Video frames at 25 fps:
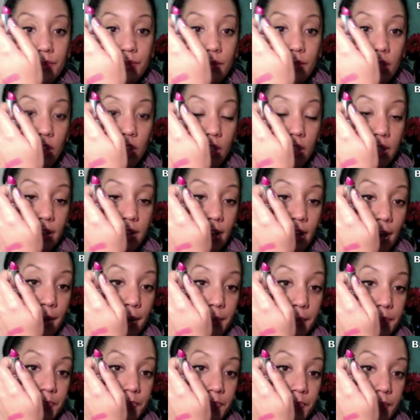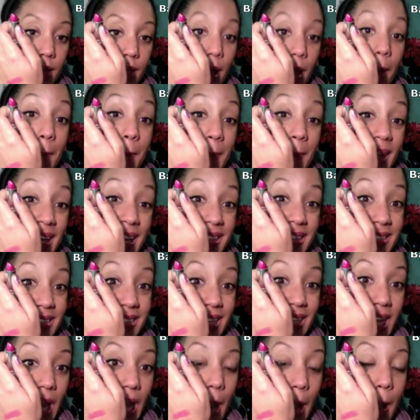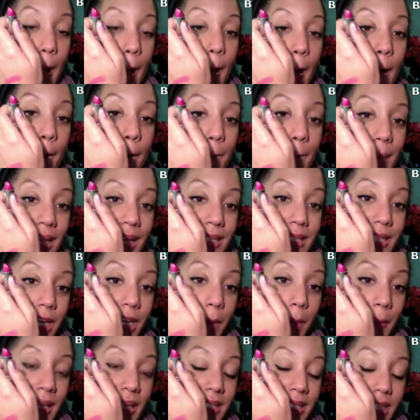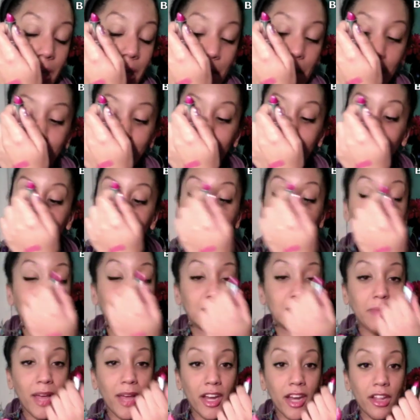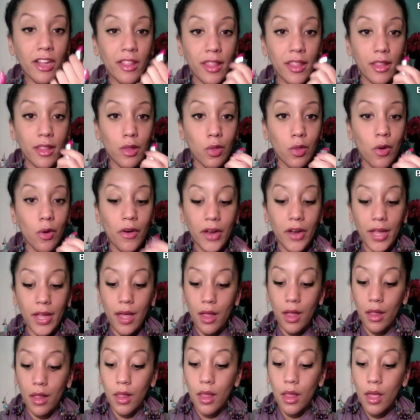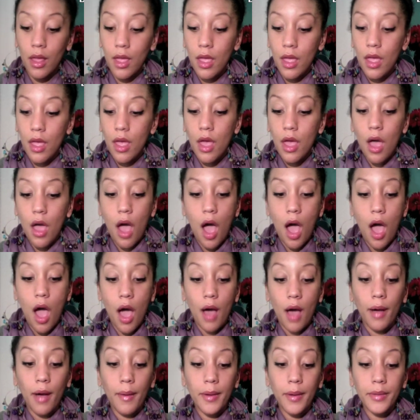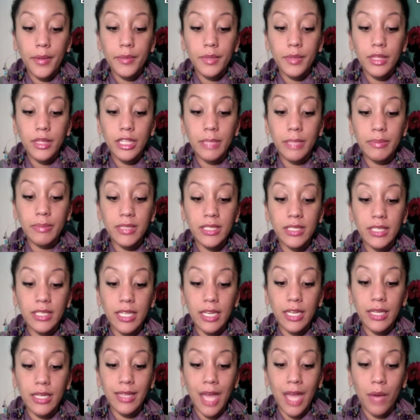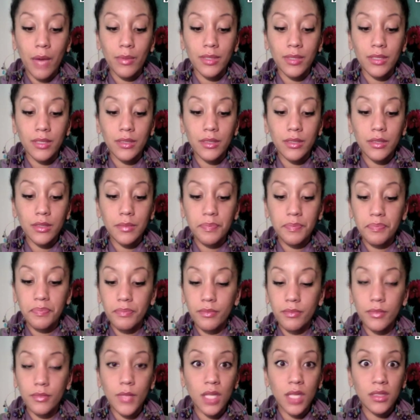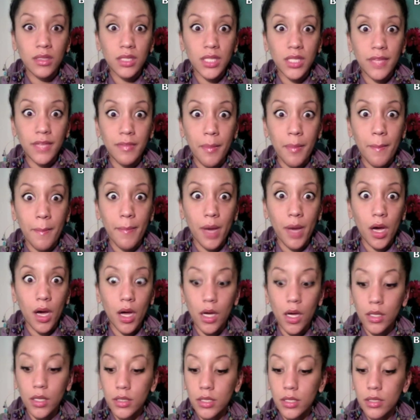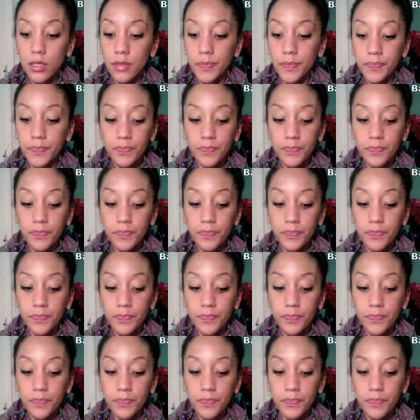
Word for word: Look at that. Amazing. Amazing, amazing, amazing. This is better than the L'Oreal lipstick that was $7.